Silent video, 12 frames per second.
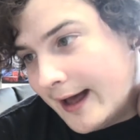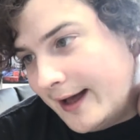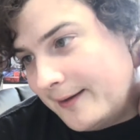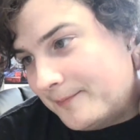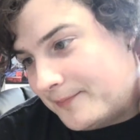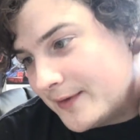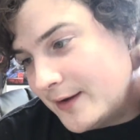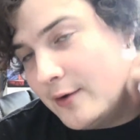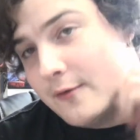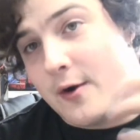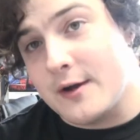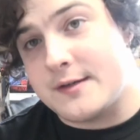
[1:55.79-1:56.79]
um,
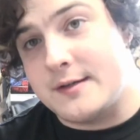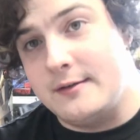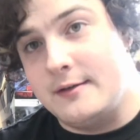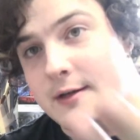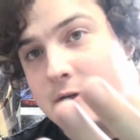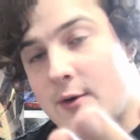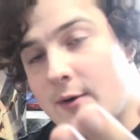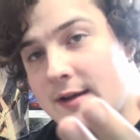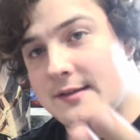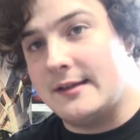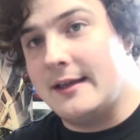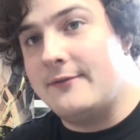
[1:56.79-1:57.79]
who, of course,
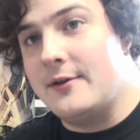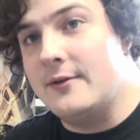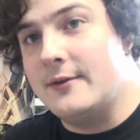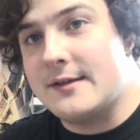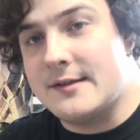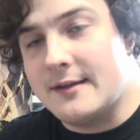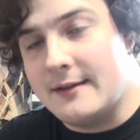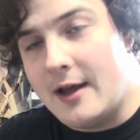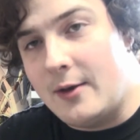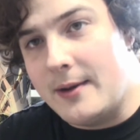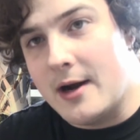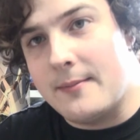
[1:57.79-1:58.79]
notoriously, if you listen to
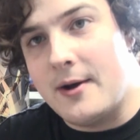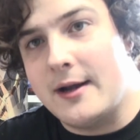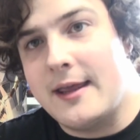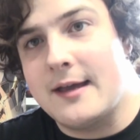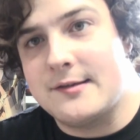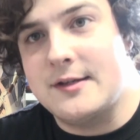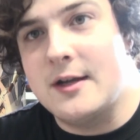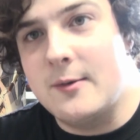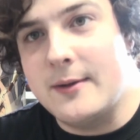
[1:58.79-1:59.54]
the LBR podcast,